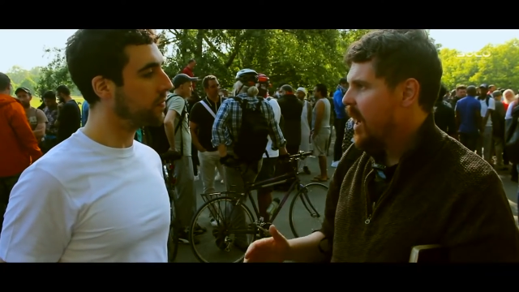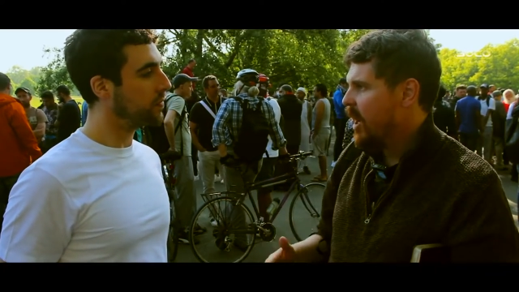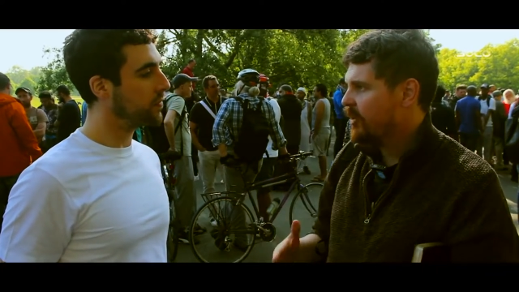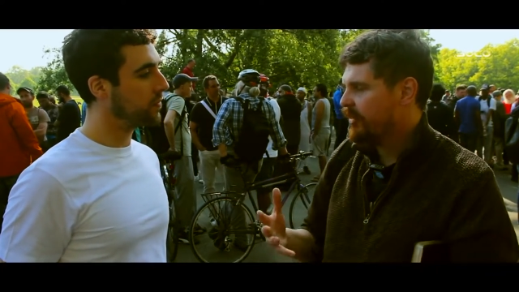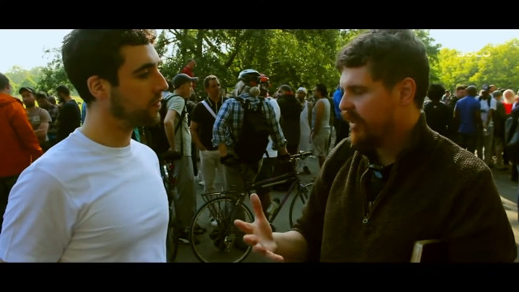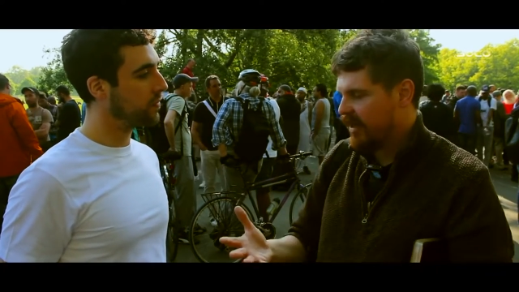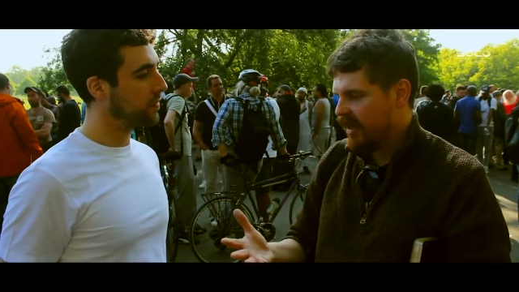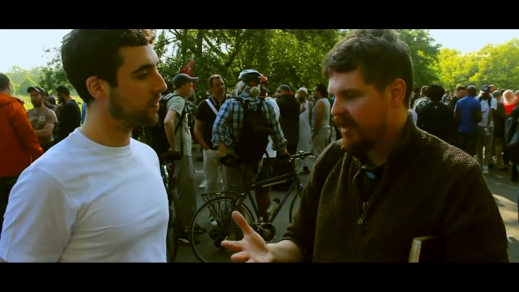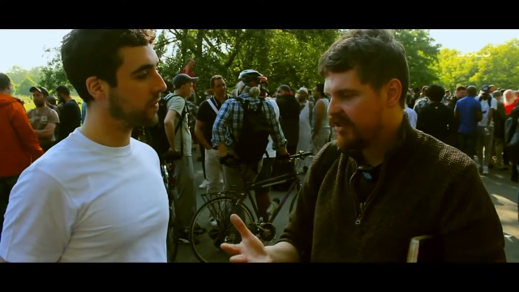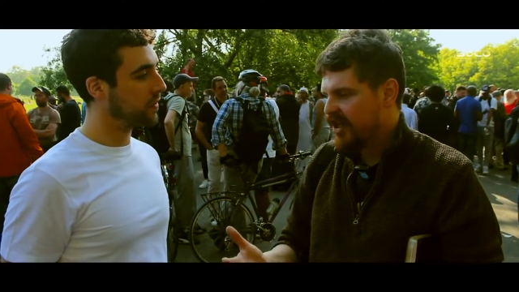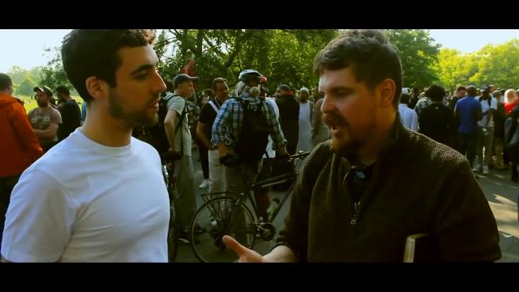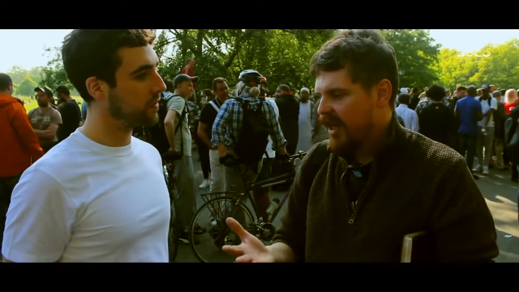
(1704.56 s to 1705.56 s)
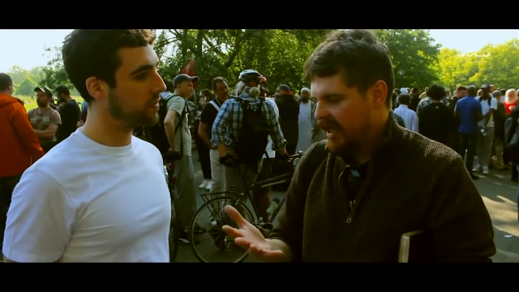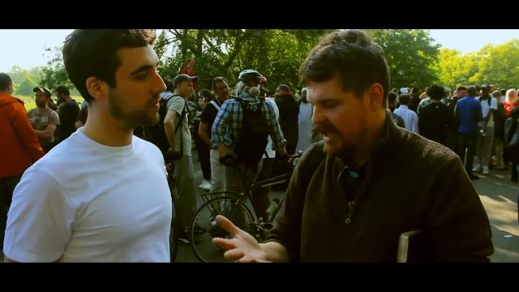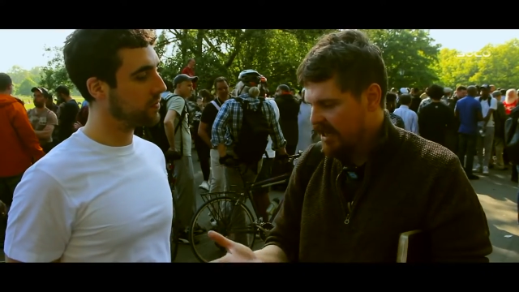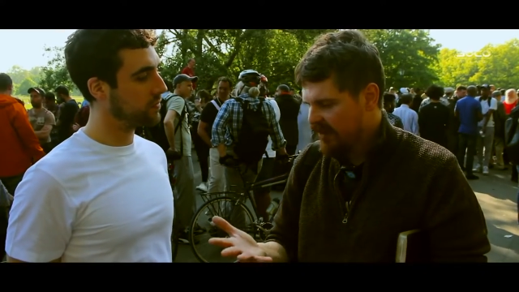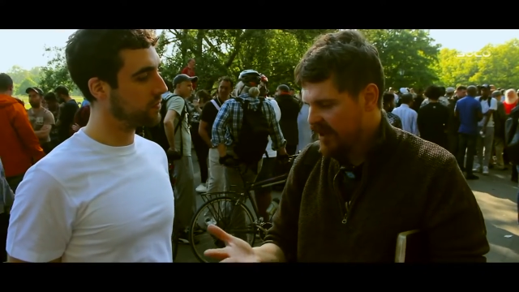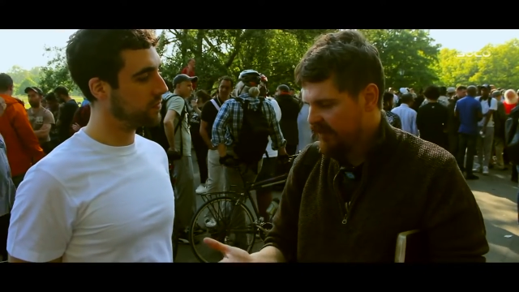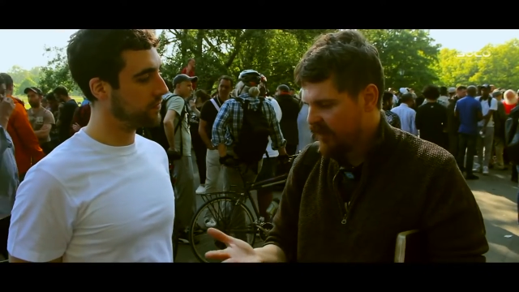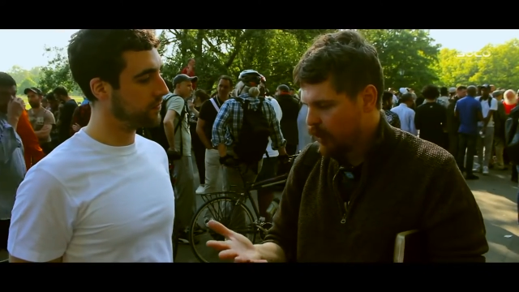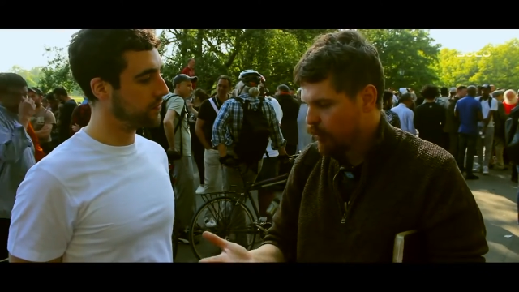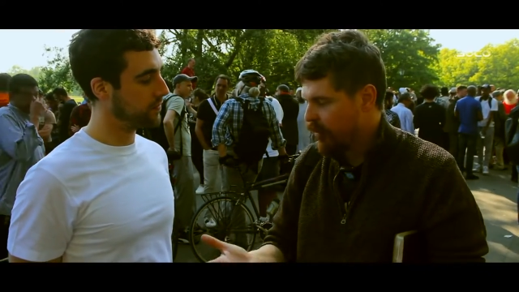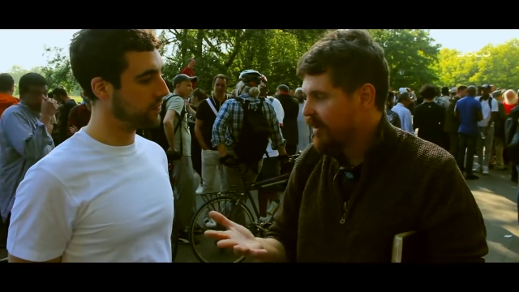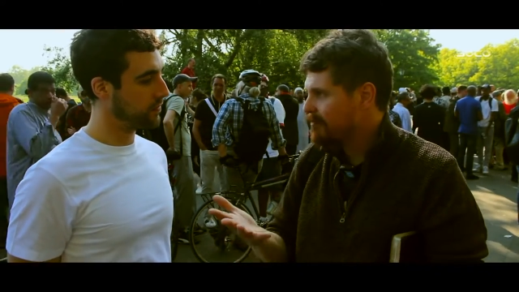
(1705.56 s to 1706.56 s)
Speaker 1: And the thing is, even if
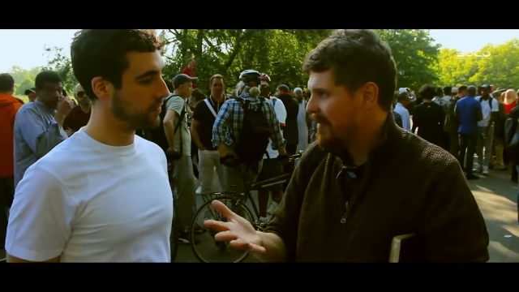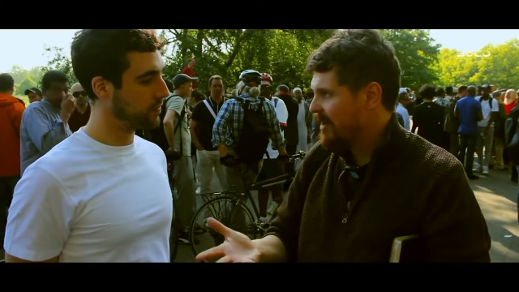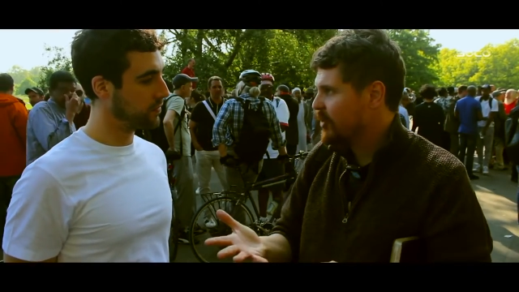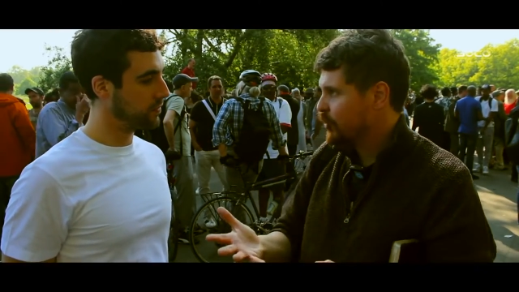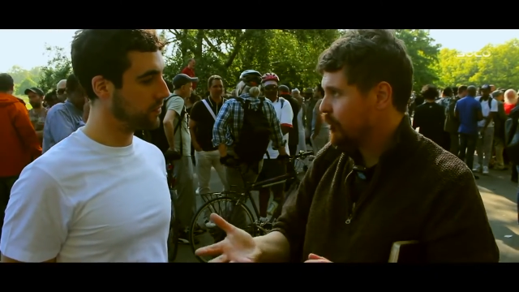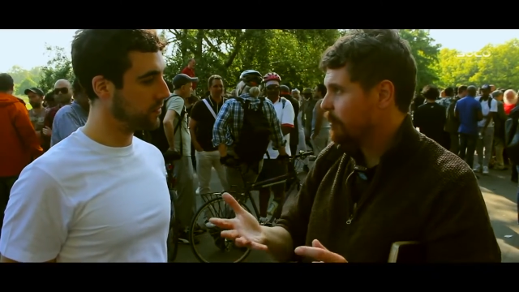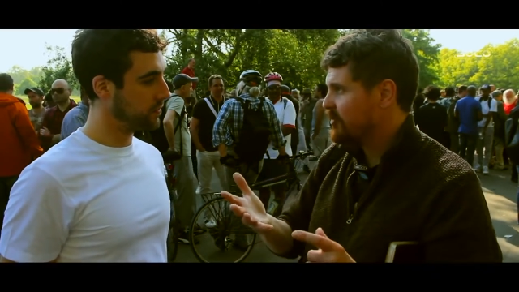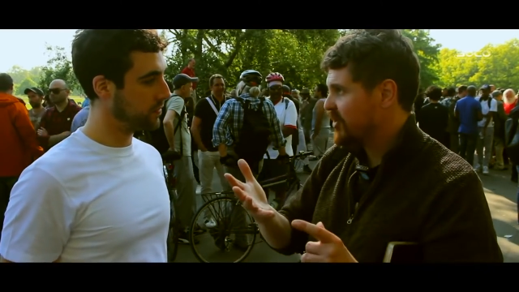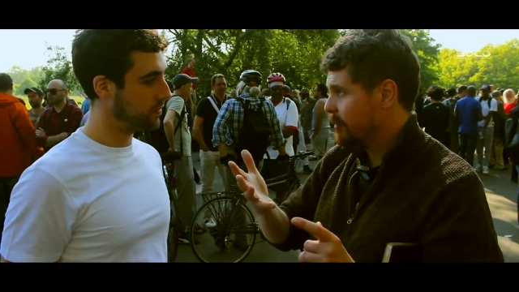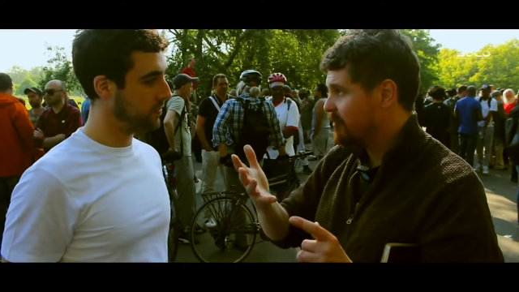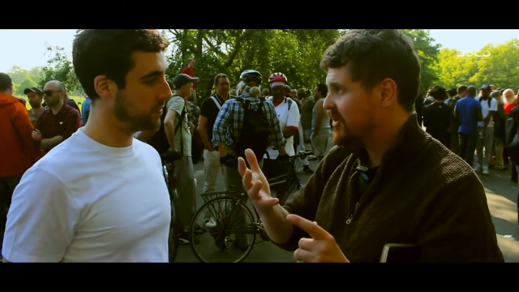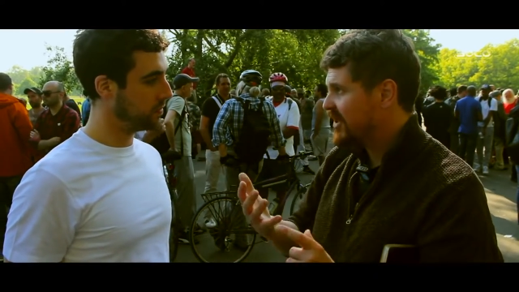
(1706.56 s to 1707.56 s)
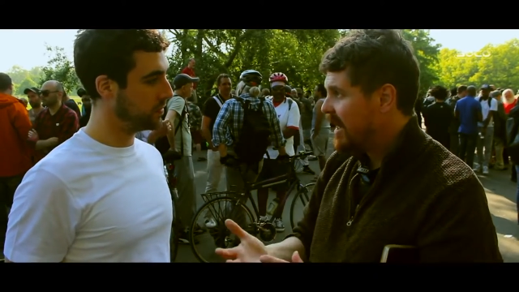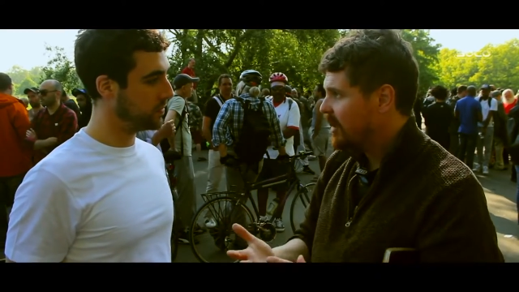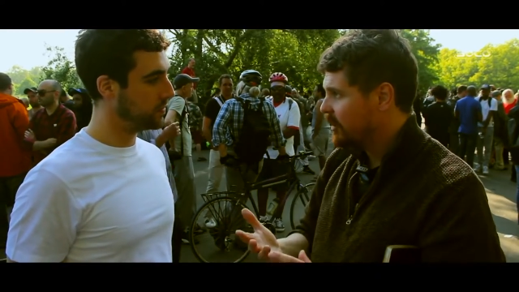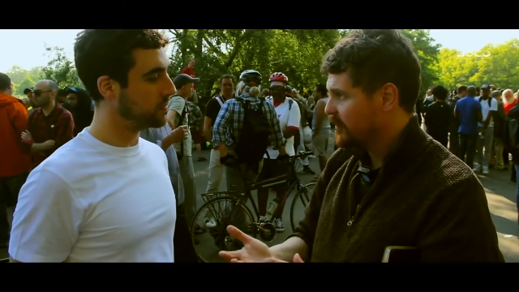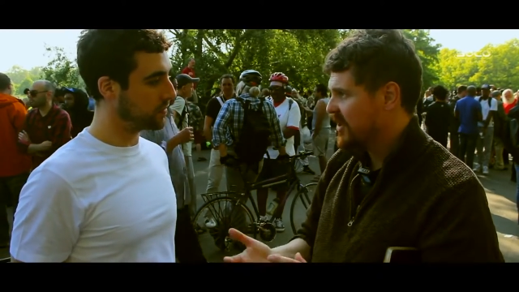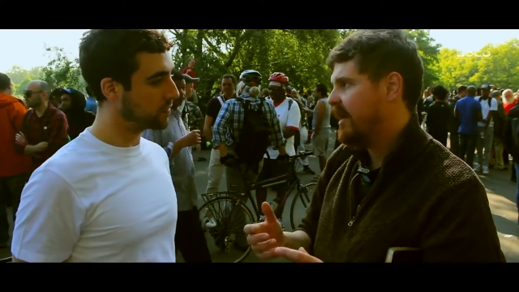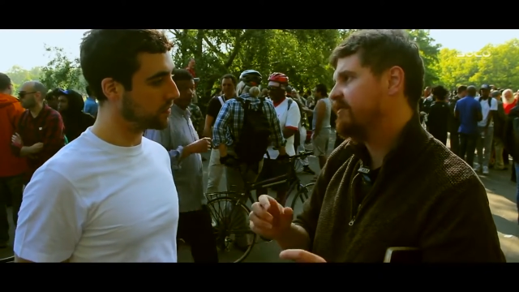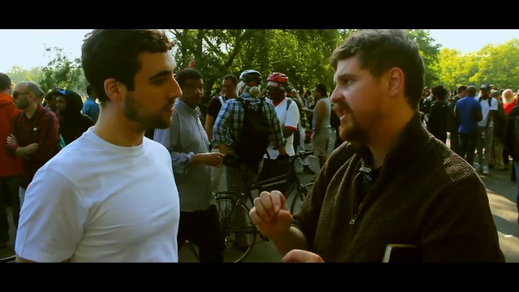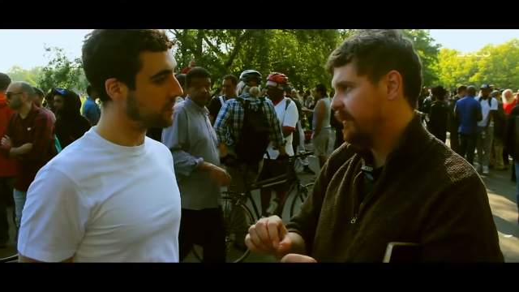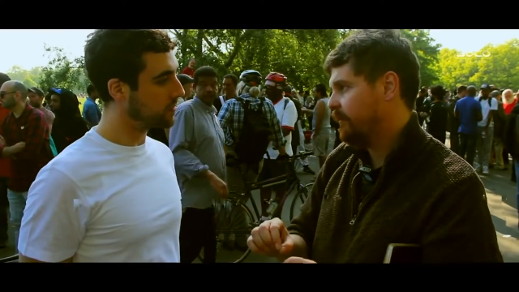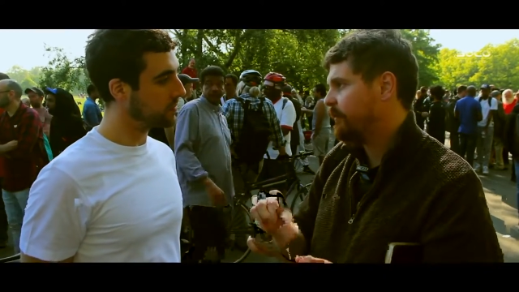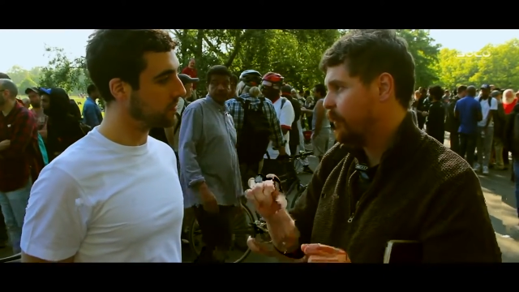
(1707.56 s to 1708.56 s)
the Greek manuscripts themselves have
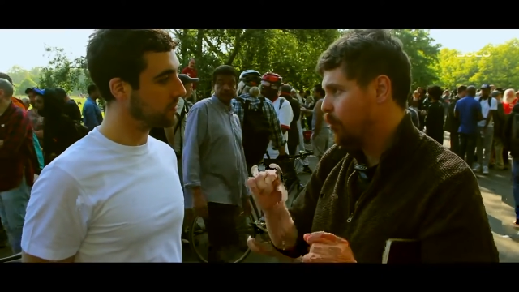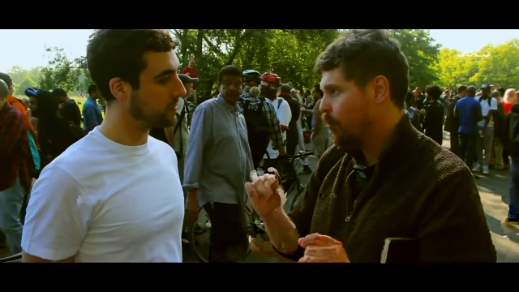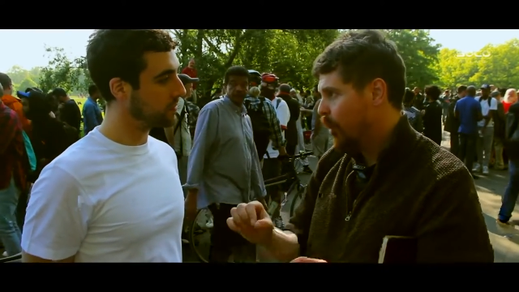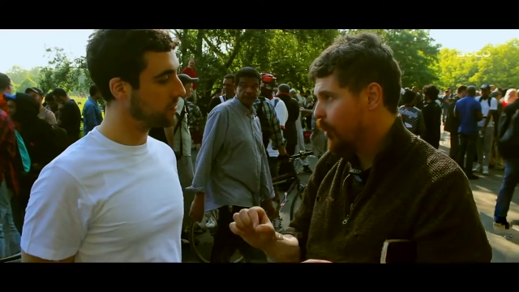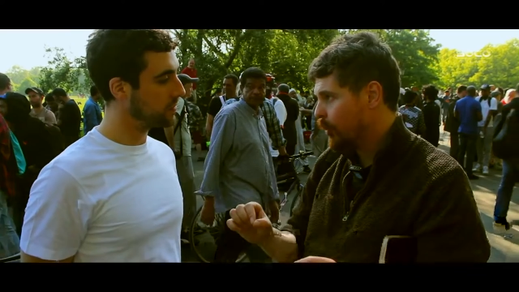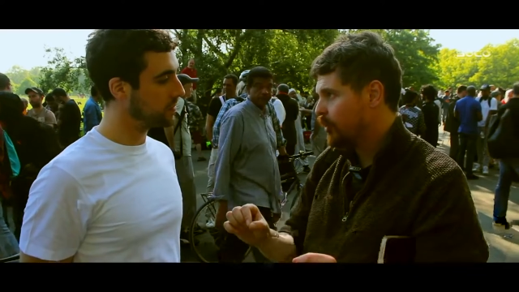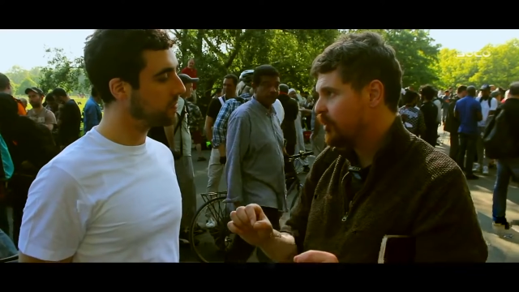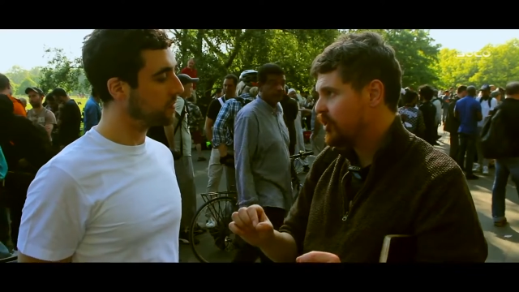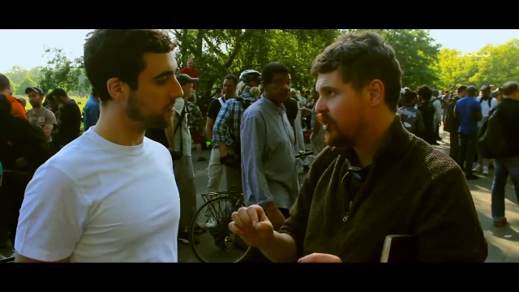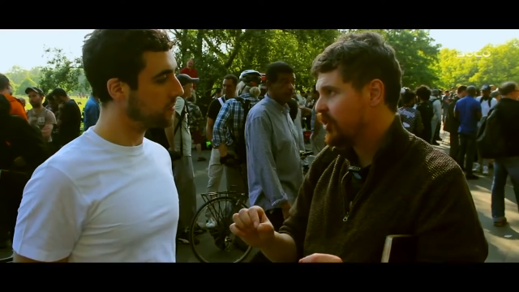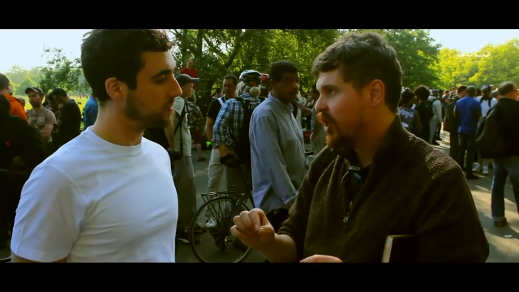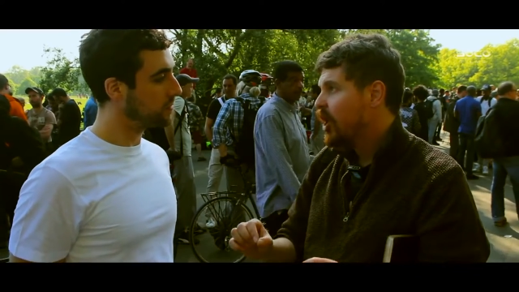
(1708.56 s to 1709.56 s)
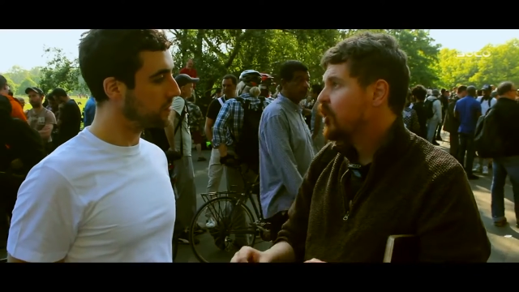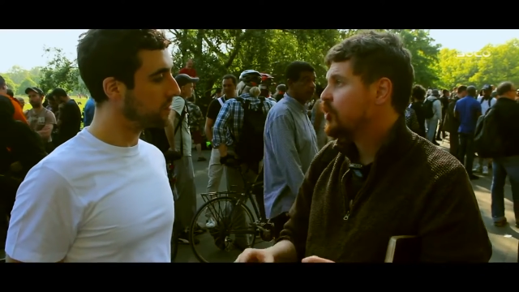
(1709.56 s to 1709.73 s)
different words,